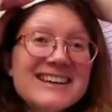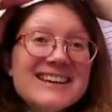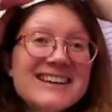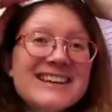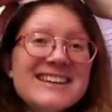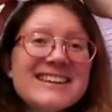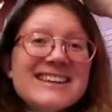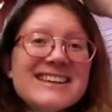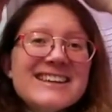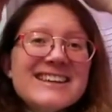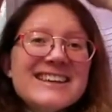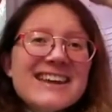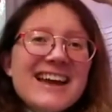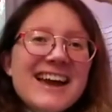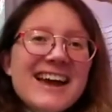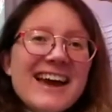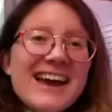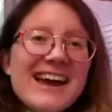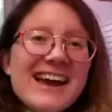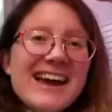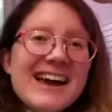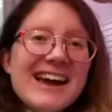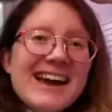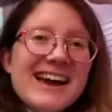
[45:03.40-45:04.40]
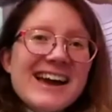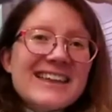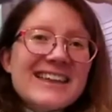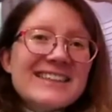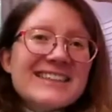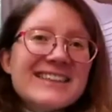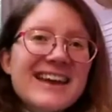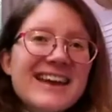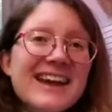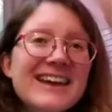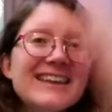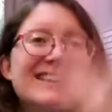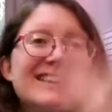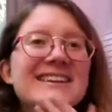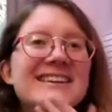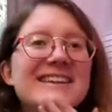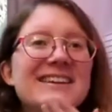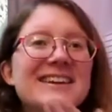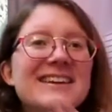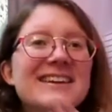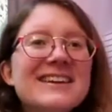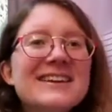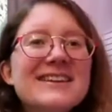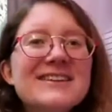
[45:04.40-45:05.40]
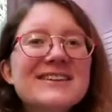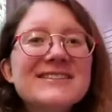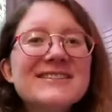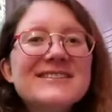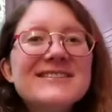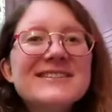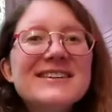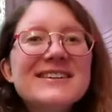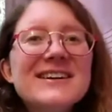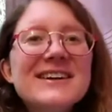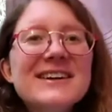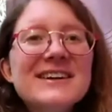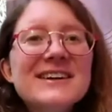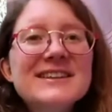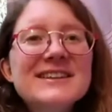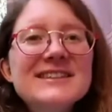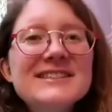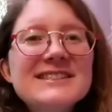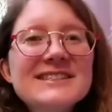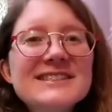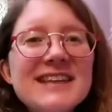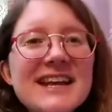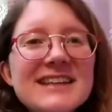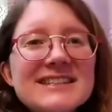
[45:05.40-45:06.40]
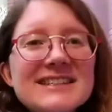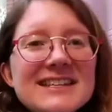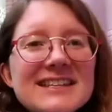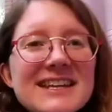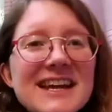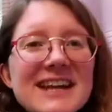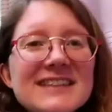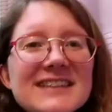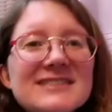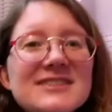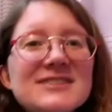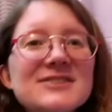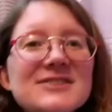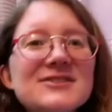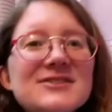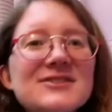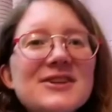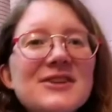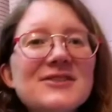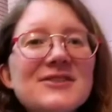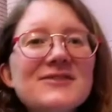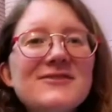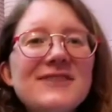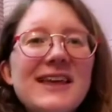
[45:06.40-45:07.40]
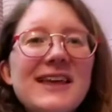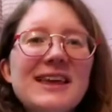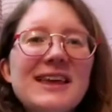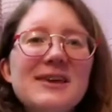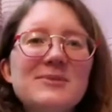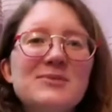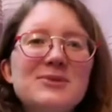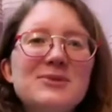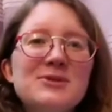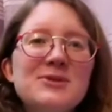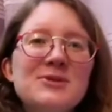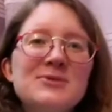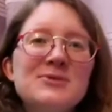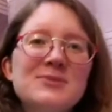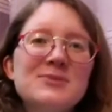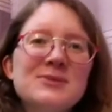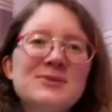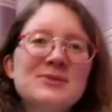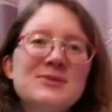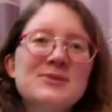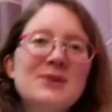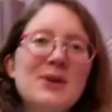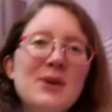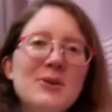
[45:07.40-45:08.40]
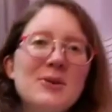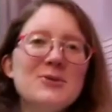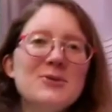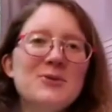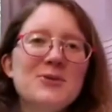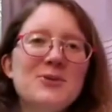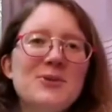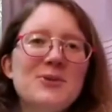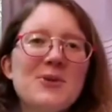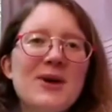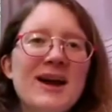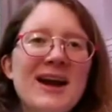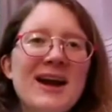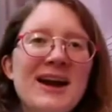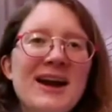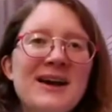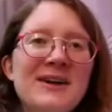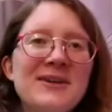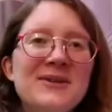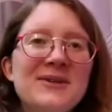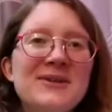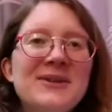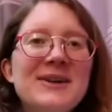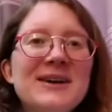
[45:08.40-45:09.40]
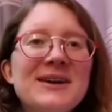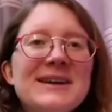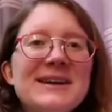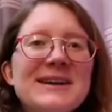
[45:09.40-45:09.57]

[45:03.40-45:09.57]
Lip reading: Yeah, thank you. Santi has a snowflake bauble. Oh, wow.